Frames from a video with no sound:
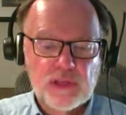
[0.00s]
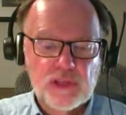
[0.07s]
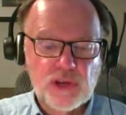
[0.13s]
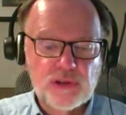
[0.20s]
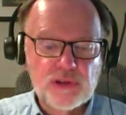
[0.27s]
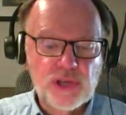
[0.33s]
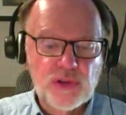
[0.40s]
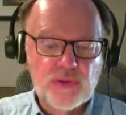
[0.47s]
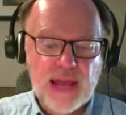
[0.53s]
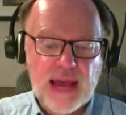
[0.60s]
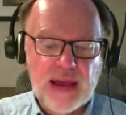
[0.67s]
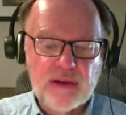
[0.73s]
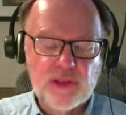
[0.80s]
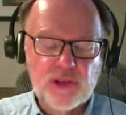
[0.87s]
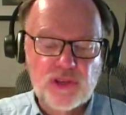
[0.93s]
So
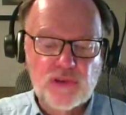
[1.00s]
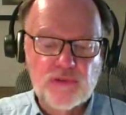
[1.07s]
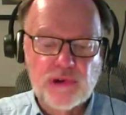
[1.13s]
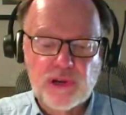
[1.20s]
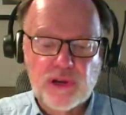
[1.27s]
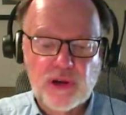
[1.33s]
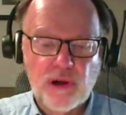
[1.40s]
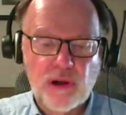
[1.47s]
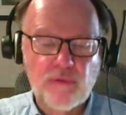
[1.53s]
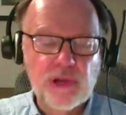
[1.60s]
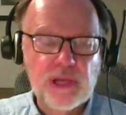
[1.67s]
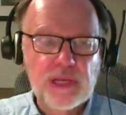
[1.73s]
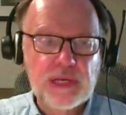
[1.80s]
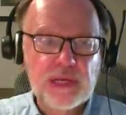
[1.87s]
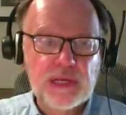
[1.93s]
now the new AGOA
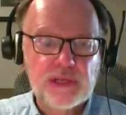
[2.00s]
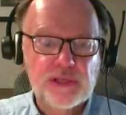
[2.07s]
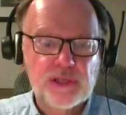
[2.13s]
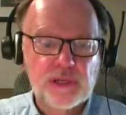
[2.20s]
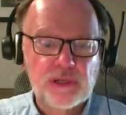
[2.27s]
really needs